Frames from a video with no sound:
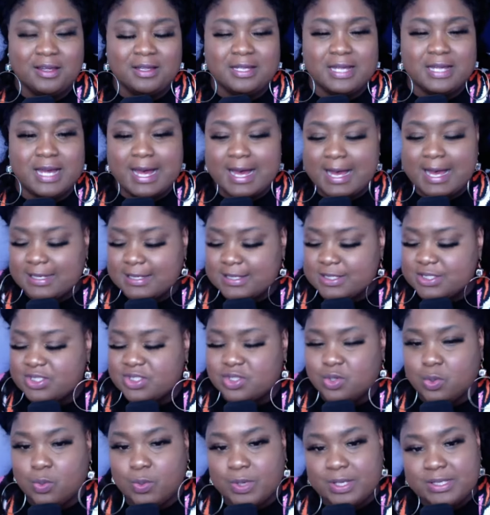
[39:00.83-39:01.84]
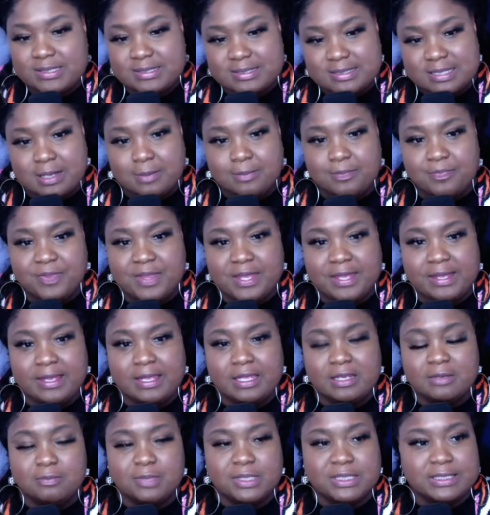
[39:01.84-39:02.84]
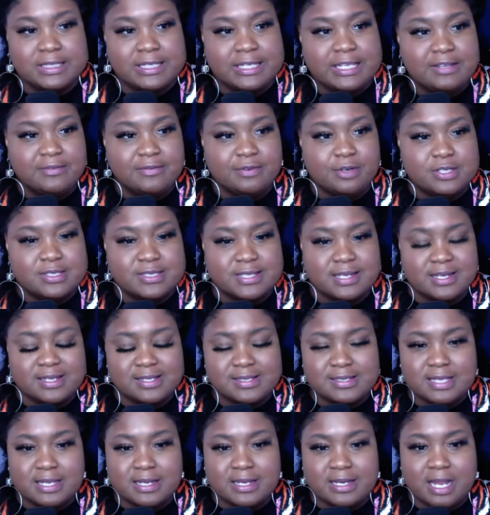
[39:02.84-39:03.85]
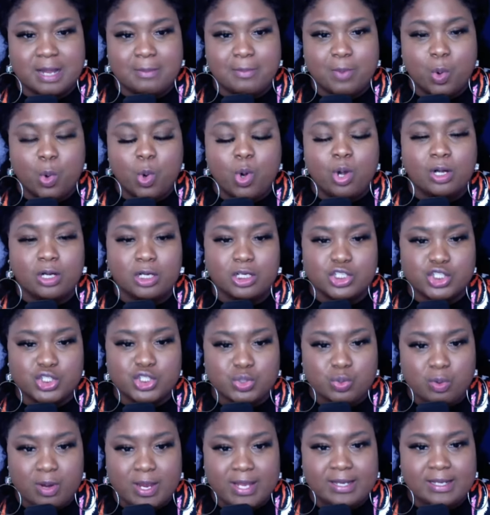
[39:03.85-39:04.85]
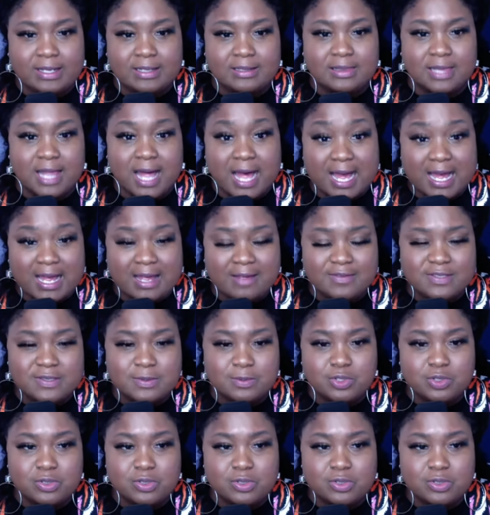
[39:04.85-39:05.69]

God is doing something in believers, and He said it. I'm orchestrating lives.